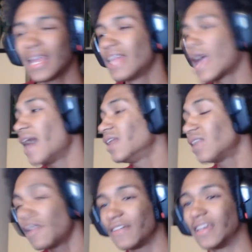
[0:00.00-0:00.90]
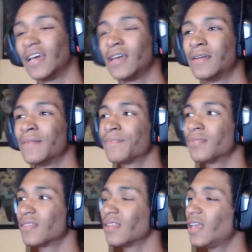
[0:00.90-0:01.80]
I love it.
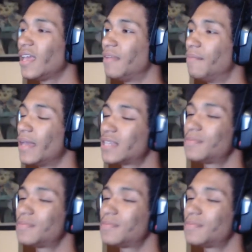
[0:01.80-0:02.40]
It makes